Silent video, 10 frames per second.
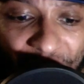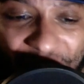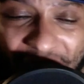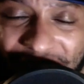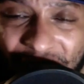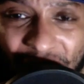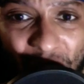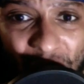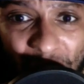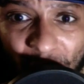That's an
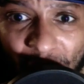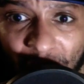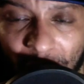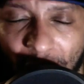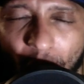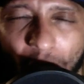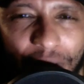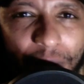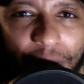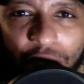incredible number. I wanted
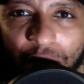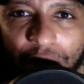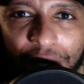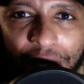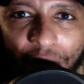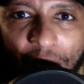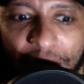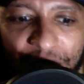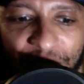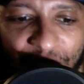to make sure and get it
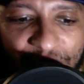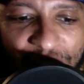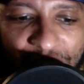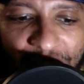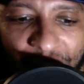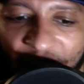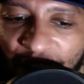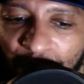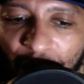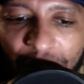right because that's
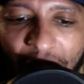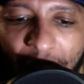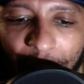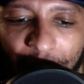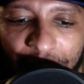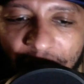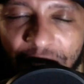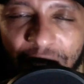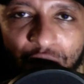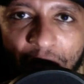pure dominance. That's
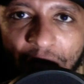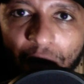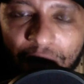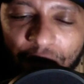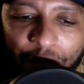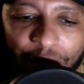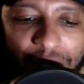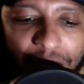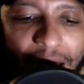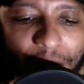the track where he figures
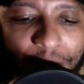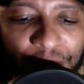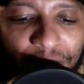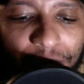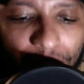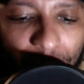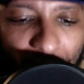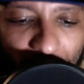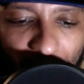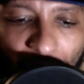it out.
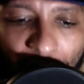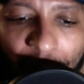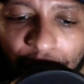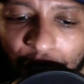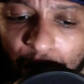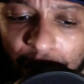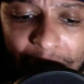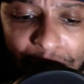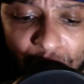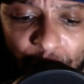2
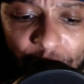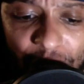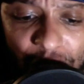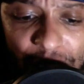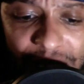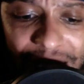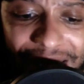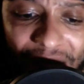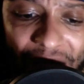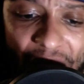top 2 finishes in
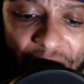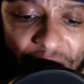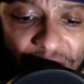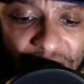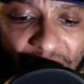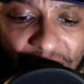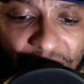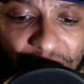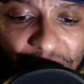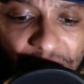11 of his last
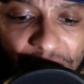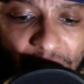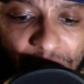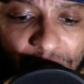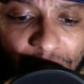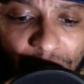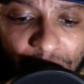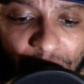18 stops here.